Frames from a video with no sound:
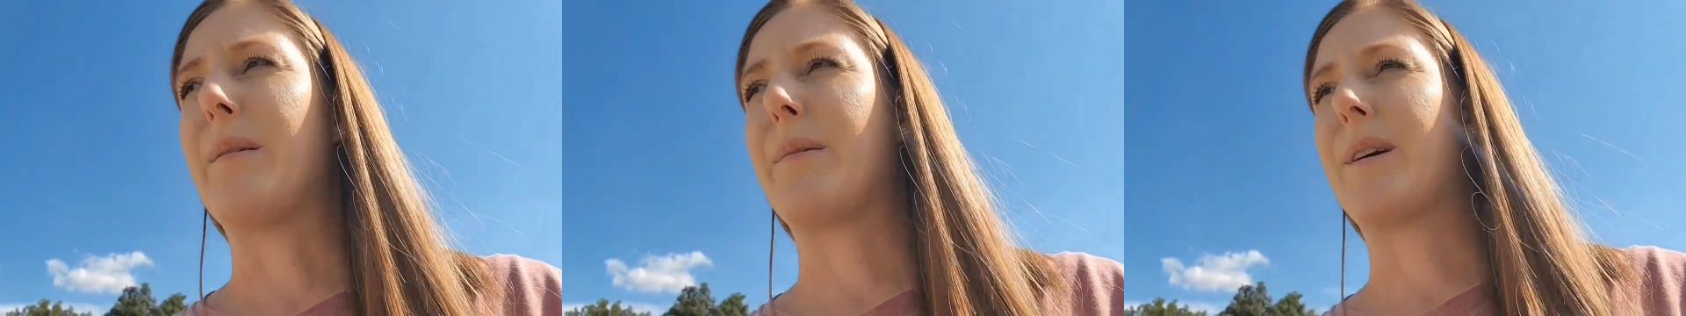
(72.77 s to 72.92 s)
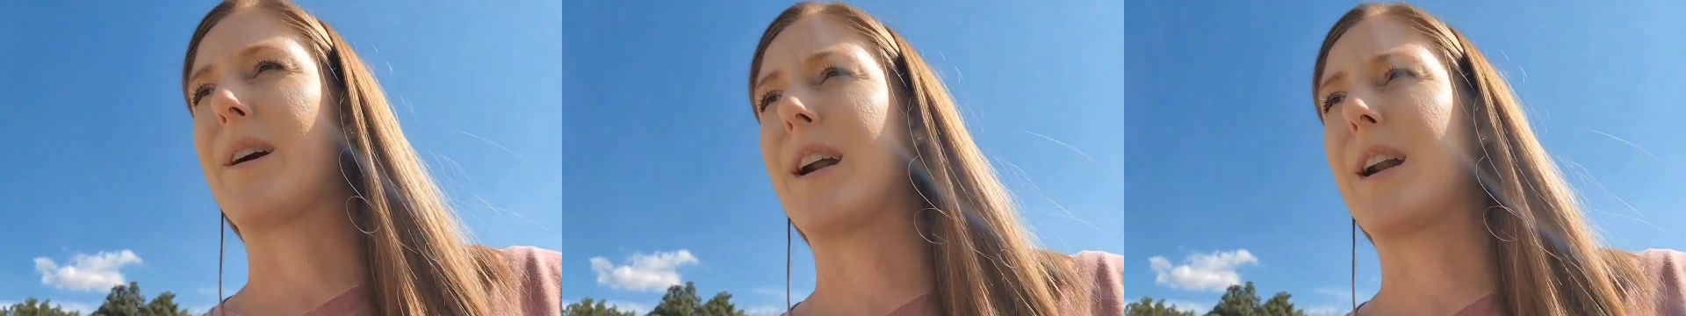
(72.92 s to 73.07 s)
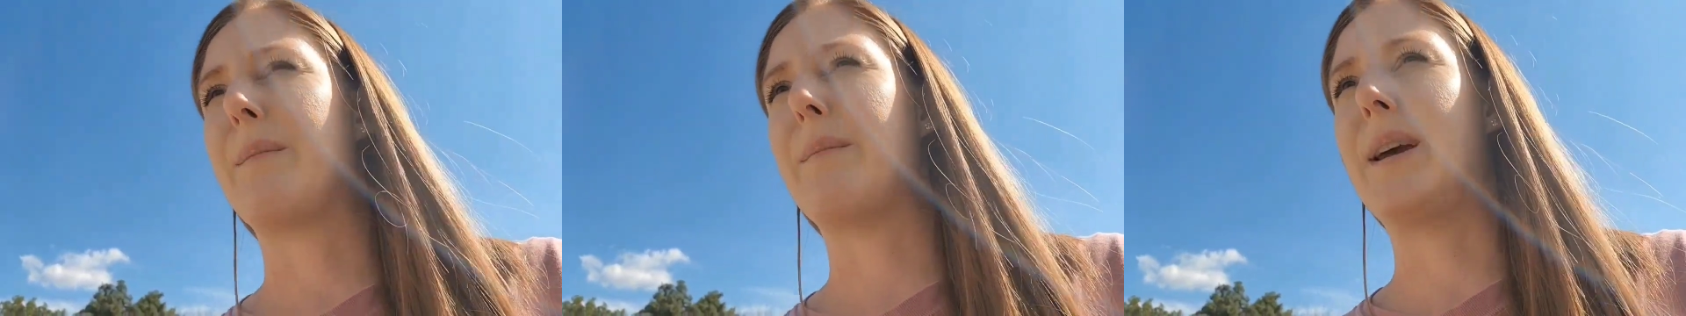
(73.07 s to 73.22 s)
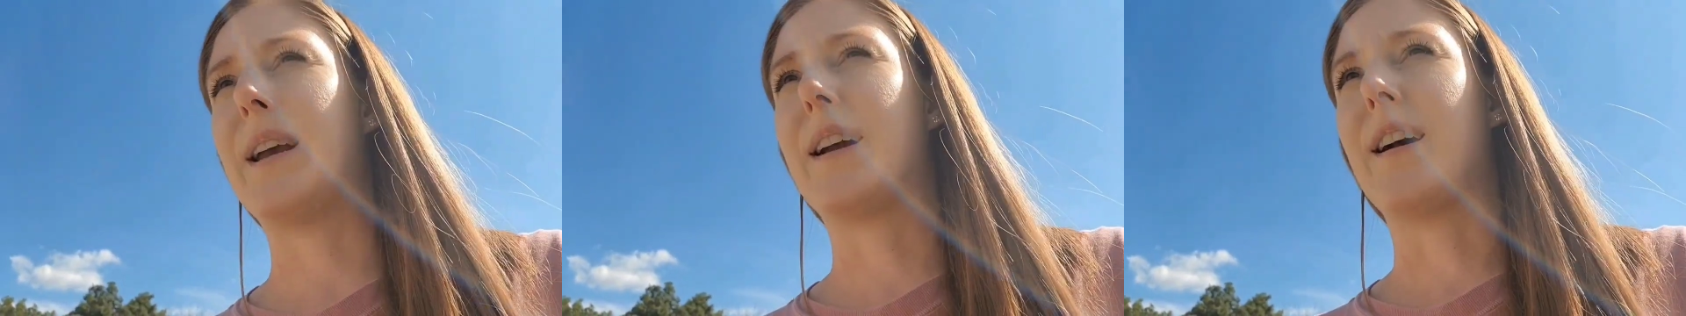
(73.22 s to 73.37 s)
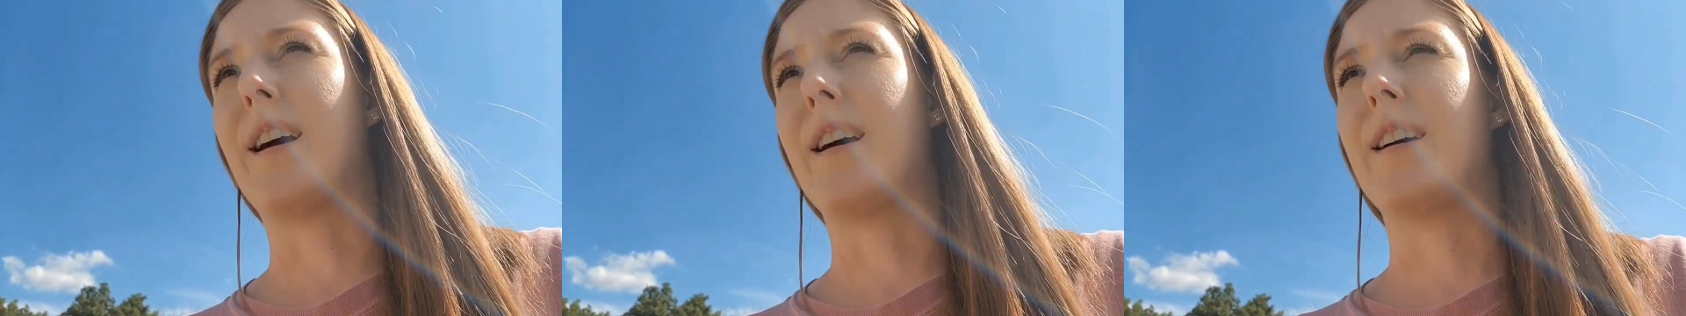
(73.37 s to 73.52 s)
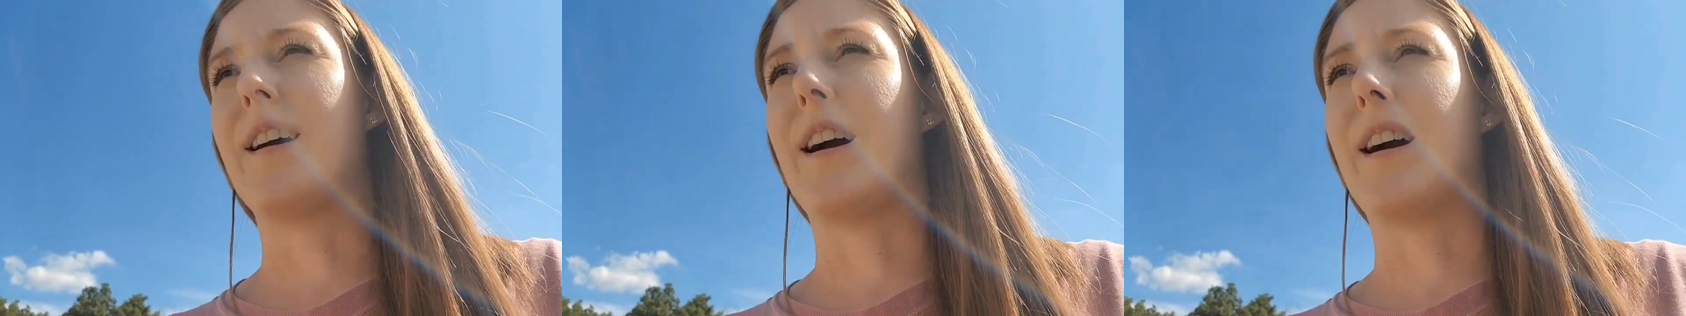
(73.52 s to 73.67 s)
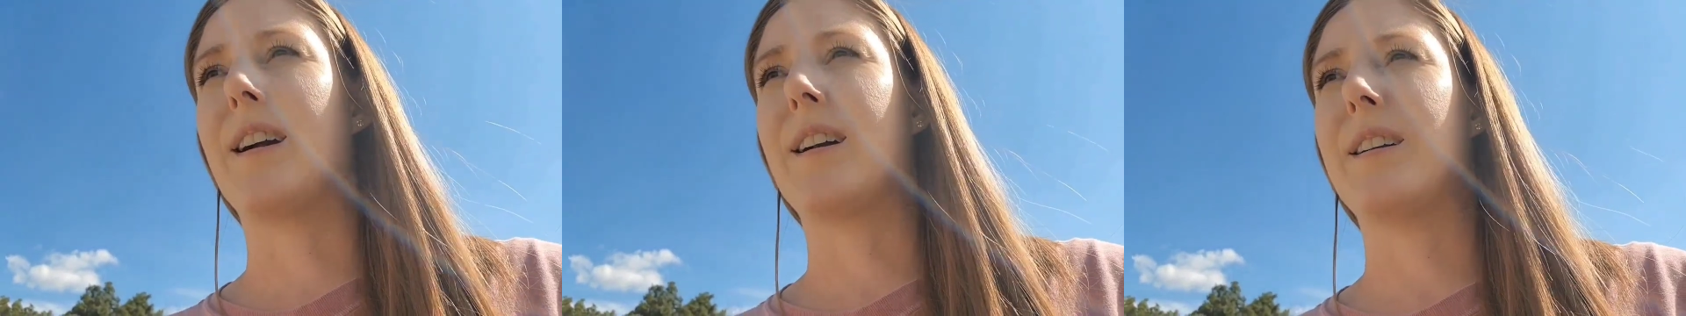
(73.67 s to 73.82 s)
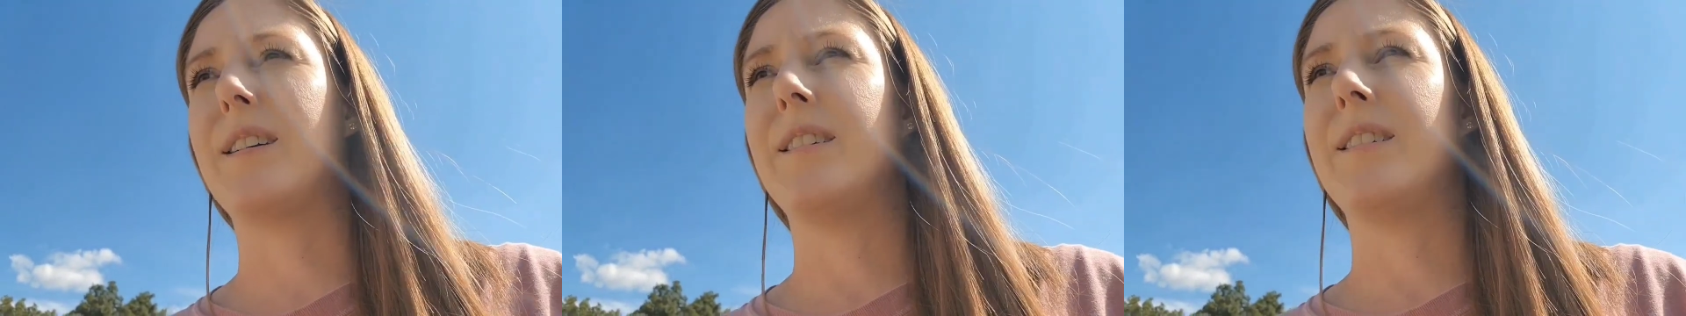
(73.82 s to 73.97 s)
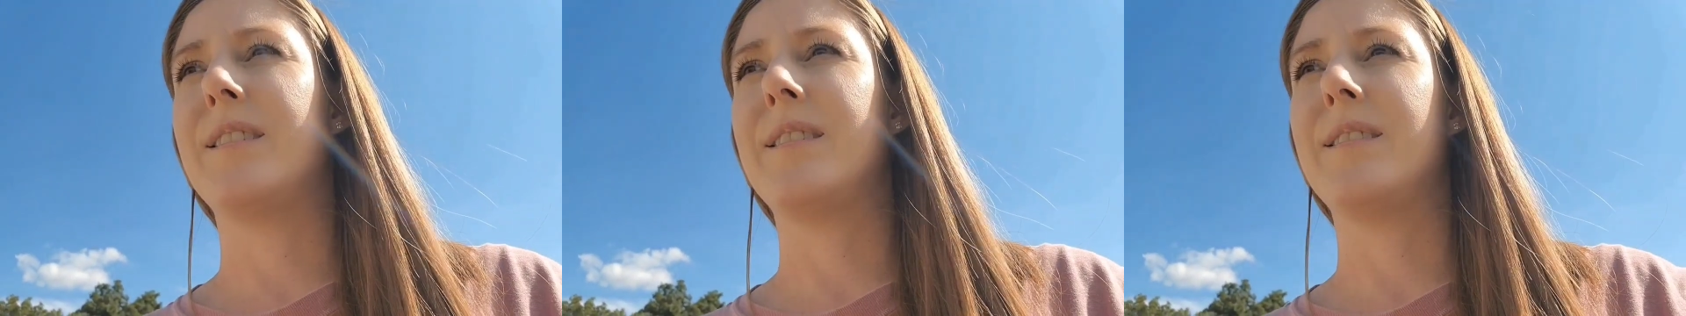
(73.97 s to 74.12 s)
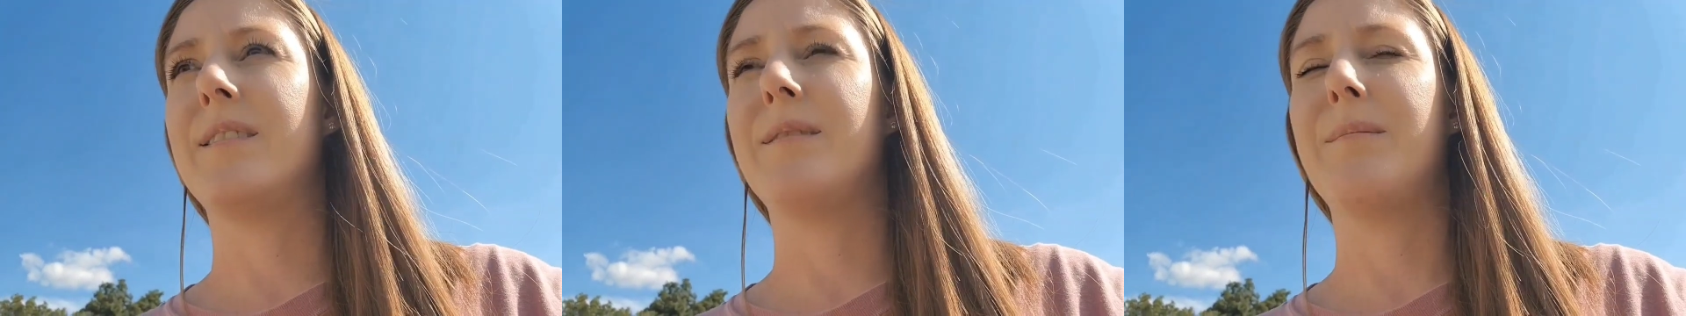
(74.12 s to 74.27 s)
And we're going to make our
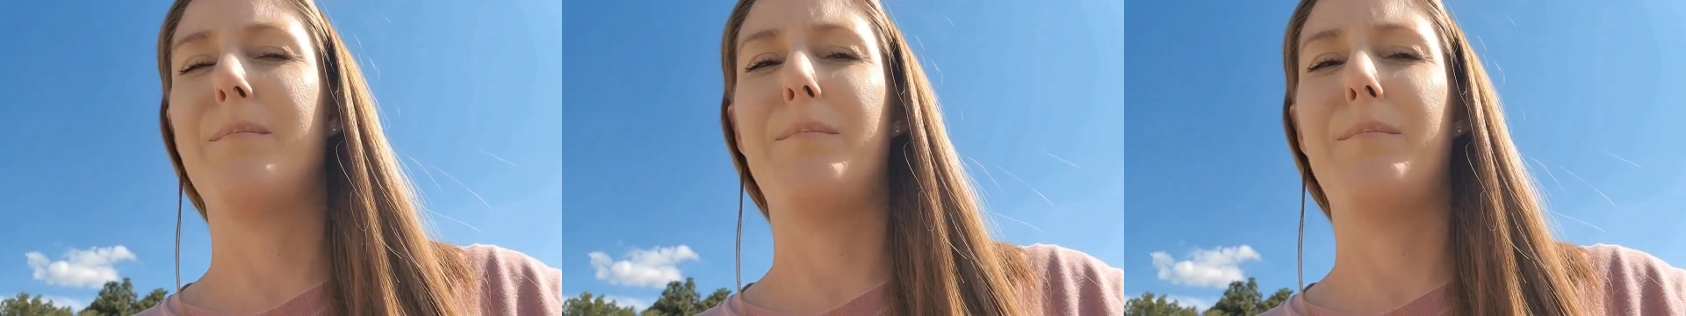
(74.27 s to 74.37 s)
yard